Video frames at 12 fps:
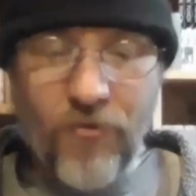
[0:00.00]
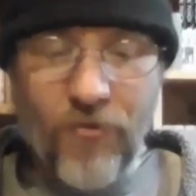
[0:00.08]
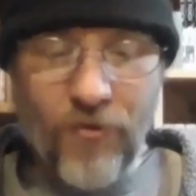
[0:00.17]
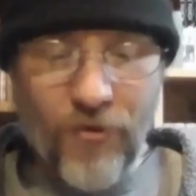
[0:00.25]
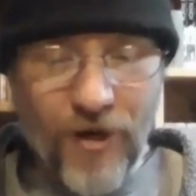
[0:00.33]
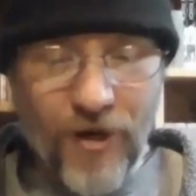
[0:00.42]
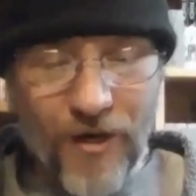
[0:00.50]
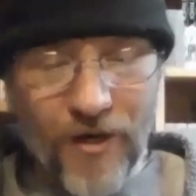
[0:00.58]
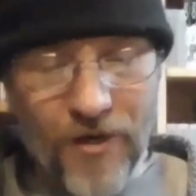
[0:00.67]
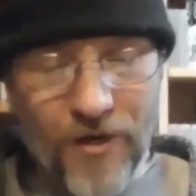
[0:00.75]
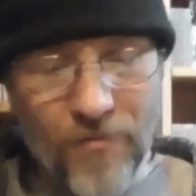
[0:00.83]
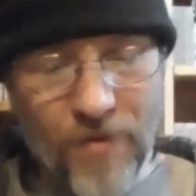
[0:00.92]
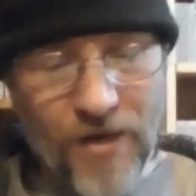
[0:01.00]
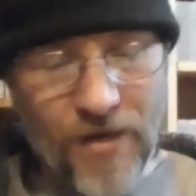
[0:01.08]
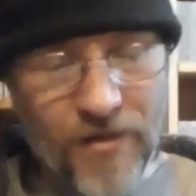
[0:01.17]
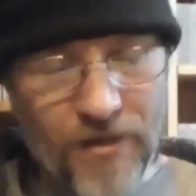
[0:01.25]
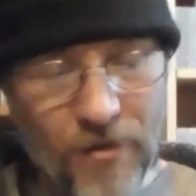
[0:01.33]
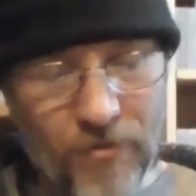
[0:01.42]
freaking
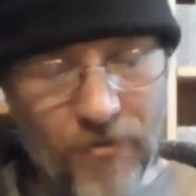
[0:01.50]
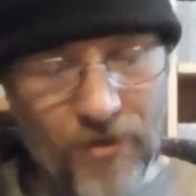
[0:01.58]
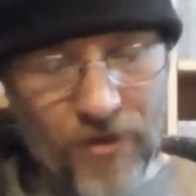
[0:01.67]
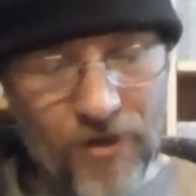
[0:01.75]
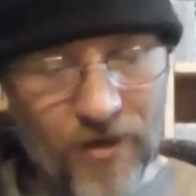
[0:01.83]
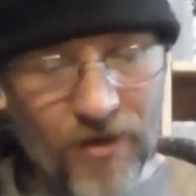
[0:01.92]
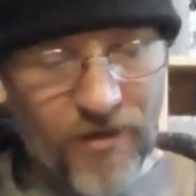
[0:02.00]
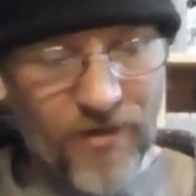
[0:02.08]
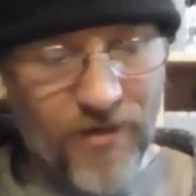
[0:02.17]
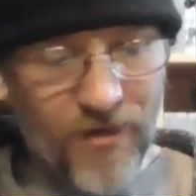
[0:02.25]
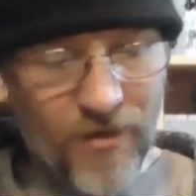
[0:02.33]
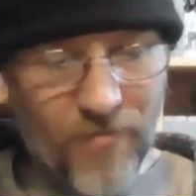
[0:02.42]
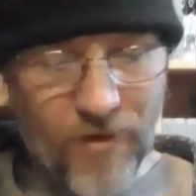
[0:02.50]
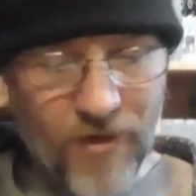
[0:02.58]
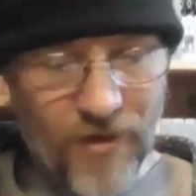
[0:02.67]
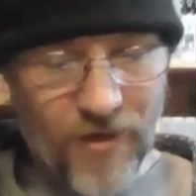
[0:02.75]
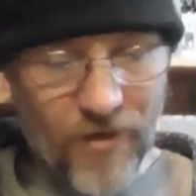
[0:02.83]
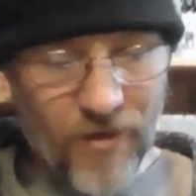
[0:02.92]
amazing. I was talking to
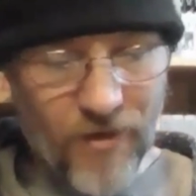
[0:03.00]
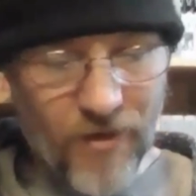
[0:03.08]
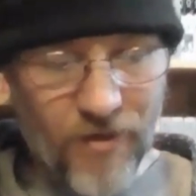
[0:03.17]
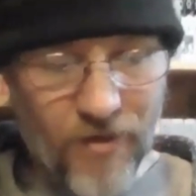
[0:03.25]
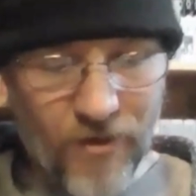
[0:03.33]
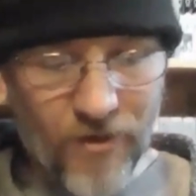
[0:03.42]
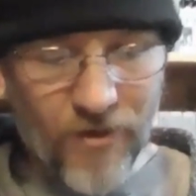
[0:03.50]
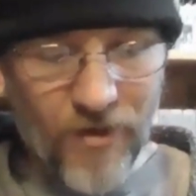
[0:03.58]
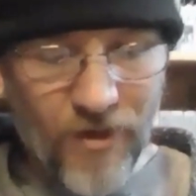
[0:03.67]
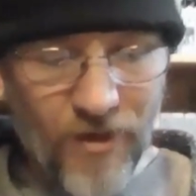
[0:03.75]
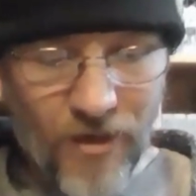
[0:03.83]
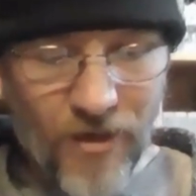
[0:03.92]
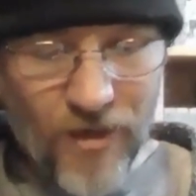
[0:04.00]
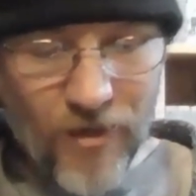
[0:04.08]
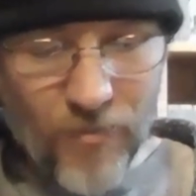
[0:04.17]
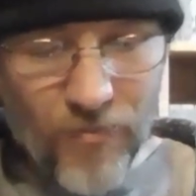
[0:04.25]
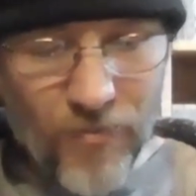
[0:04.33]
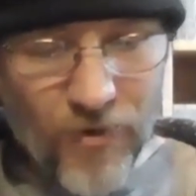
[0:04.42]
somebody in the
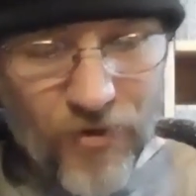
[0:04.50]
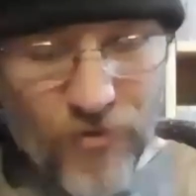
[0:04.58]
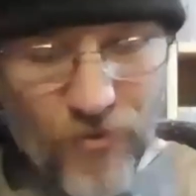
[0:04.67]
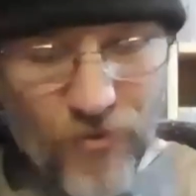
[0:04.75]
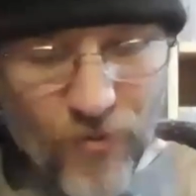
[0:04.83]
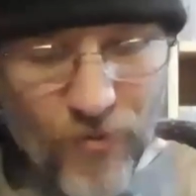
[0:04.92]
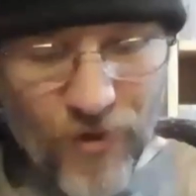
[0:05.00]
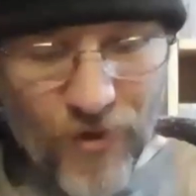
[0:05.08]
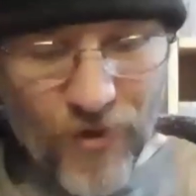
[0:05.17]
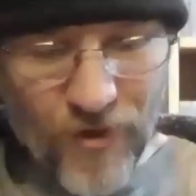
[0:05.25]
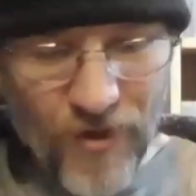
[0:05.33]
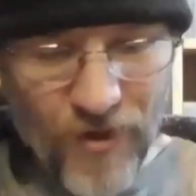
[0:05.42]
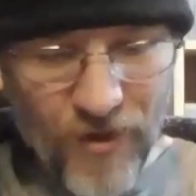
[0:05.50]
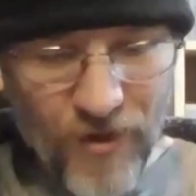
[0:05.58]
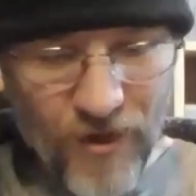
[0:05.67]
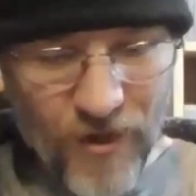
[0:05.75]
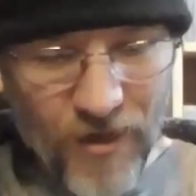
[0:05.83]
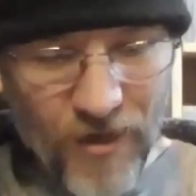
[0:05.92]
bookstore when
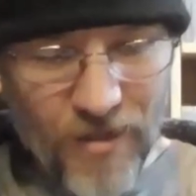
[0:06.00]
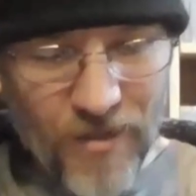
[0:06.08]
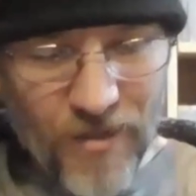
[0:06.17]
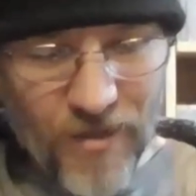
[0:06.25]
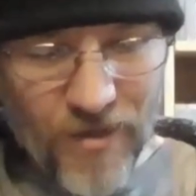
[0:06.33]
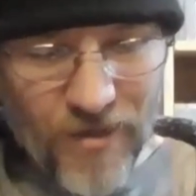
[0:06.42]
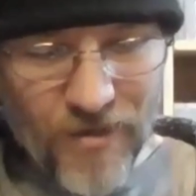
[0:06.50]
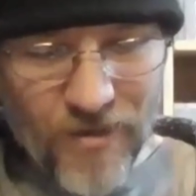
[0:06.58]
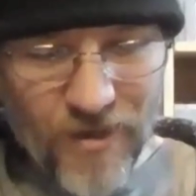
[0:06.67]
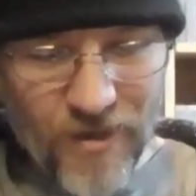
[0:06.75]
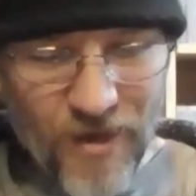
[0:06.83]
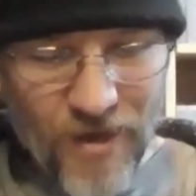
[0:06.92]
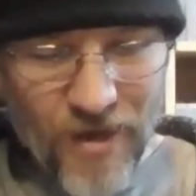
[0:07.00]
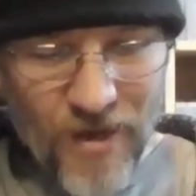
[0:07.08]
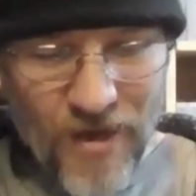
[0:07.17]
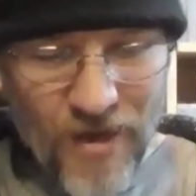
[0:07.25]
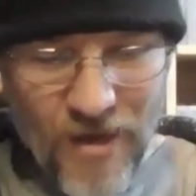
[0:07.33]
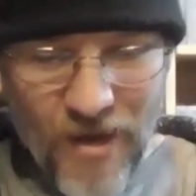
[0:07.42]
I got this,
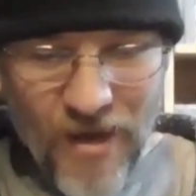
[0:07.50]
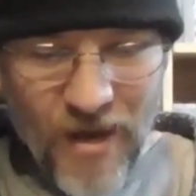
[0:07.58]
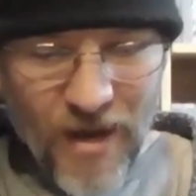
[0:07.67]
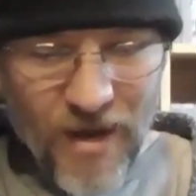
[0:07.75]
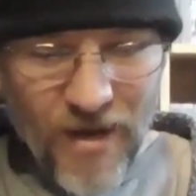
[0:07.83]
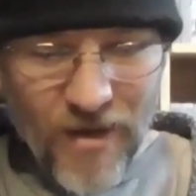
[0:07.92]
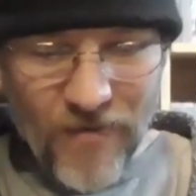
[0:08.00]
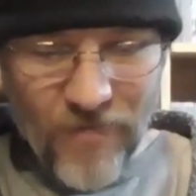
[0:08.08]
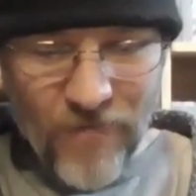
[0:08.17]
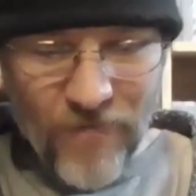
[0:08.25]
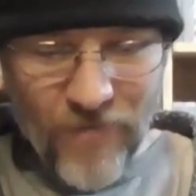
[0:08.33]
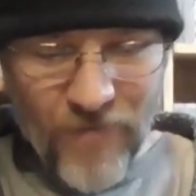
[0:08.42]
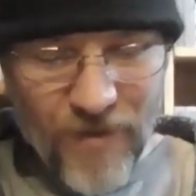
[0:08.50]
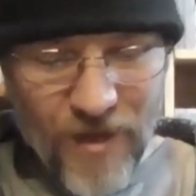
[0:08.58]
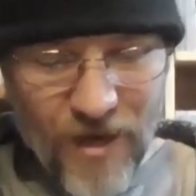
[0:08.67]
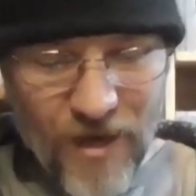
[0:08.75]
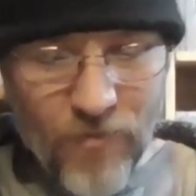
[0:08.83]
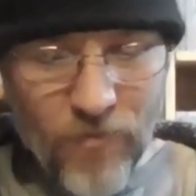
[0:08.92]
and
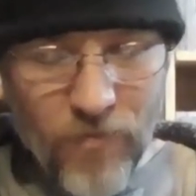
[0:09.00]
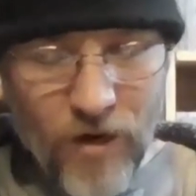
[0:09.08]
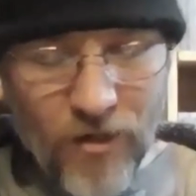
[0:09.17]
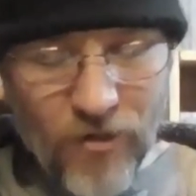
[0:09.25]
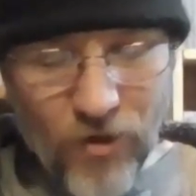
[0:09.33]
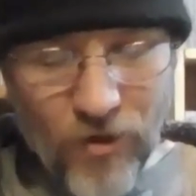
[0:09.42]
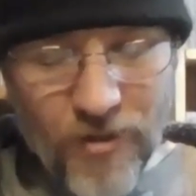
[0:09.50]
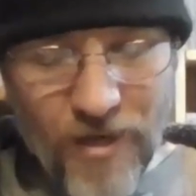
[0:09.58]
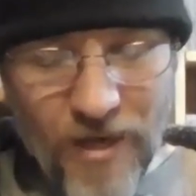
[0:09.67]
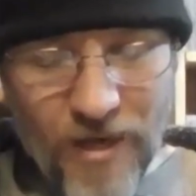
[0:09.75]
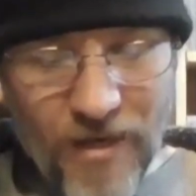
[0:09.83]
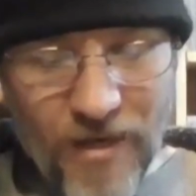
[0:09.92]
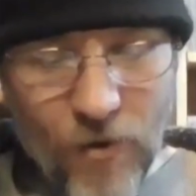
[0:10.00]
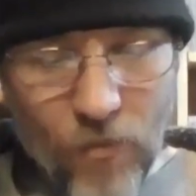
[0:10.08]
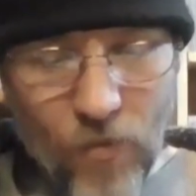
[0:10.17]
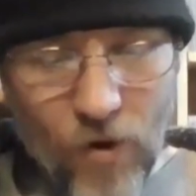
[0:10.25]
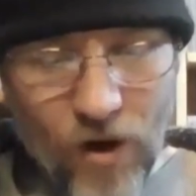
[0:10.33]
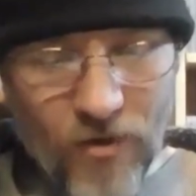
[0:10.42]
I looked at it and I
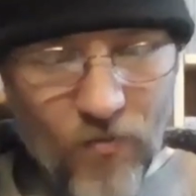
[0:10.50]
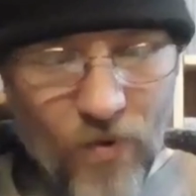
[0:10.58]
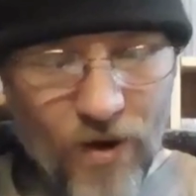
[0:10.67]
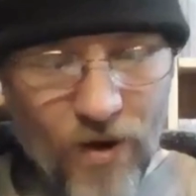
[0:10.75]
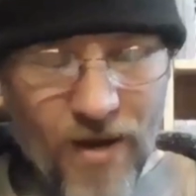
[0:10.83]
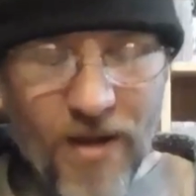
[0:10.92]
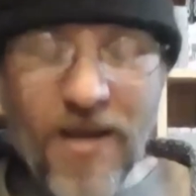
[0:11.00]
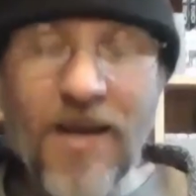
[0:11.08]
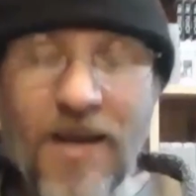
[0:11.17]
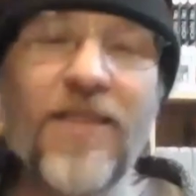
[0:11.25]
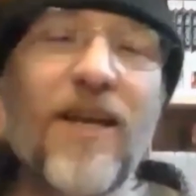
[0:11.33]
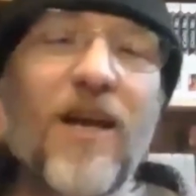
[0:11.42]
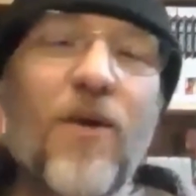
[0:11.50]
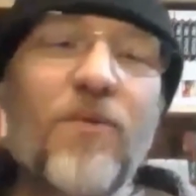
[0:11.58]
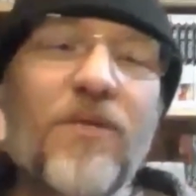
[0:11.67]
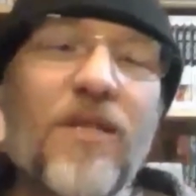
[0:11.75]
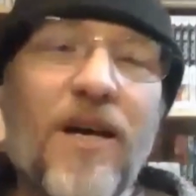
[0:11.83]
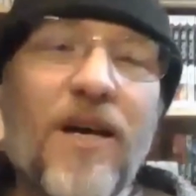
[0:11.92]
walked away, and then I
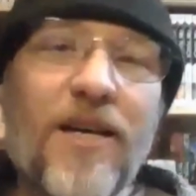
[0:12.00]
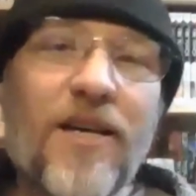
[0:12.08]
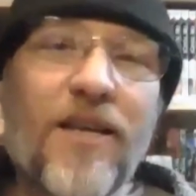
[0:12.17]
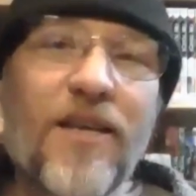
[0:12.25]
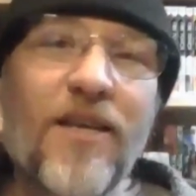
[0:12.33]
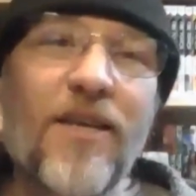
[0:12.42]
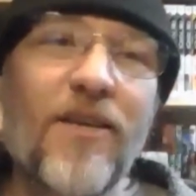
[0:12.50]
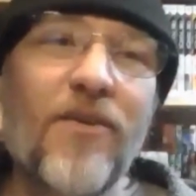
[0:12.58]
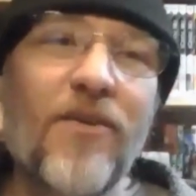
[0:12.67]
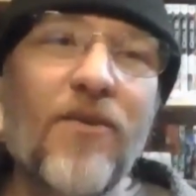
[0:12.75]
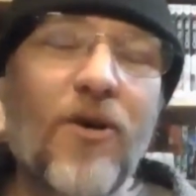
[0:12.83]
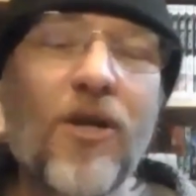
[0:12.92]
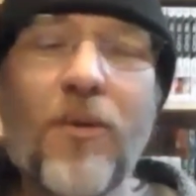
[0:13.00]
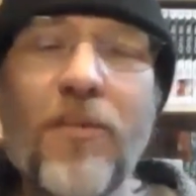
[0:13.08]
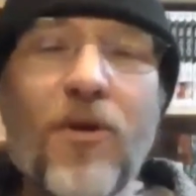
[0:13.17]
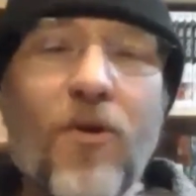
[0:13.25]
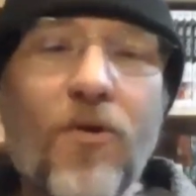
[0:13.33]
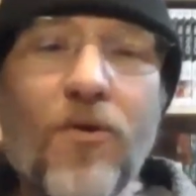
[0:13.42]
was like, "Oh, let
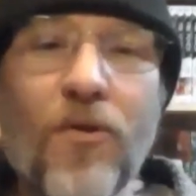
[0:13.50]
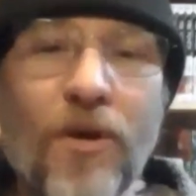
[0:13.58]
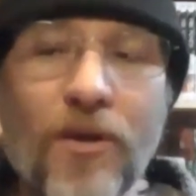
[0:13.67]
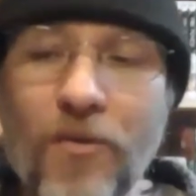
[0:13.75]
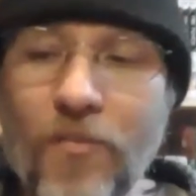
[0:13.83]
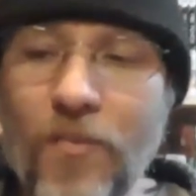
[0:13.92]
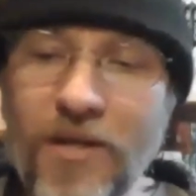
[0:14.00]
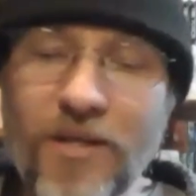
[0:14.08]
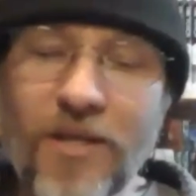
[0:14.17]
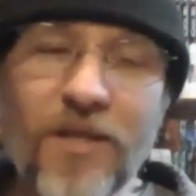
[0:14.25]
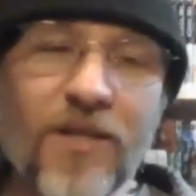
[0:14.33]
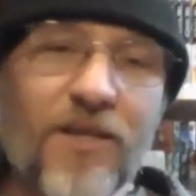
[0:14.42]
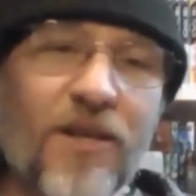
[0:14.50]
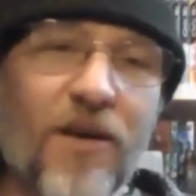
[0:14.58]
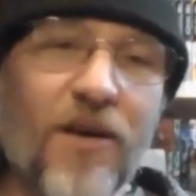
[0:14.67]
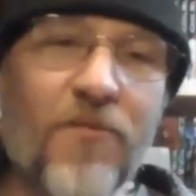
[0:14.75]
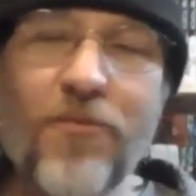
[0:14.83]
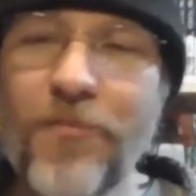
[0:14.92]
me go and look at the rest of the
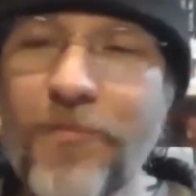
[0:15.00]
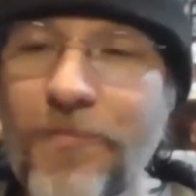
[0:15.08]
stuff